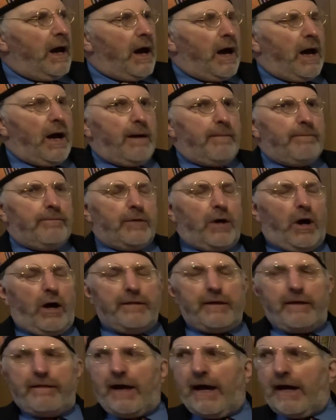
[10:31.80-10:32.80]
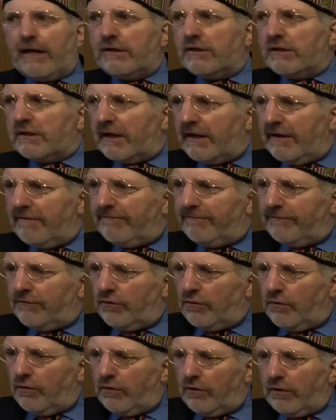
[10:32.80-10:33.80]
On the other hand, if
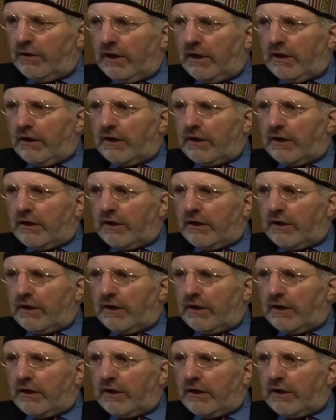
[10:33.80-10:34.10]
your